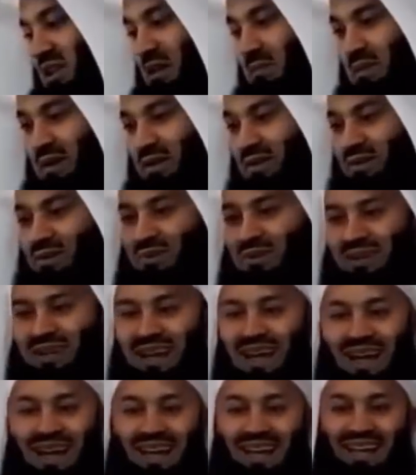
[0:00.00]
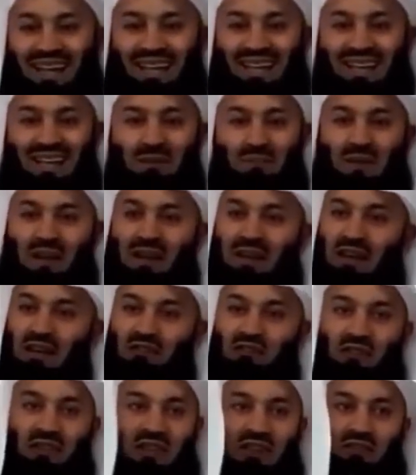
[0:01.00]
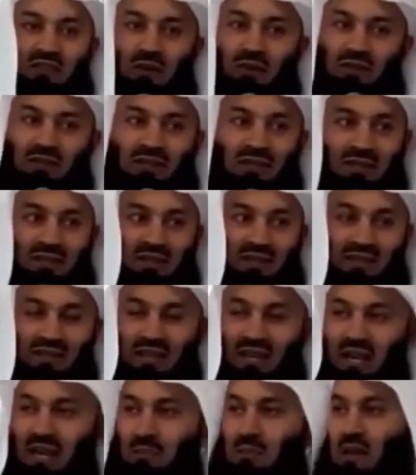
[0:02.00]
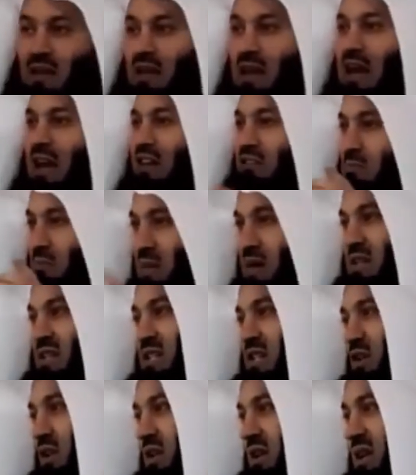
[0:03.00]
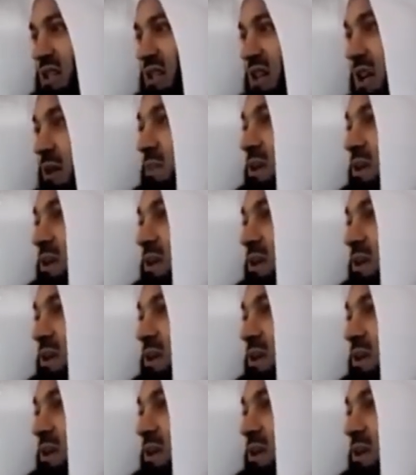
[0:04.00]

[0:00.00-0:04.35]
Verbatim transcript: about you and I. May Allah forgive our sins. May Allah have mercy on us. May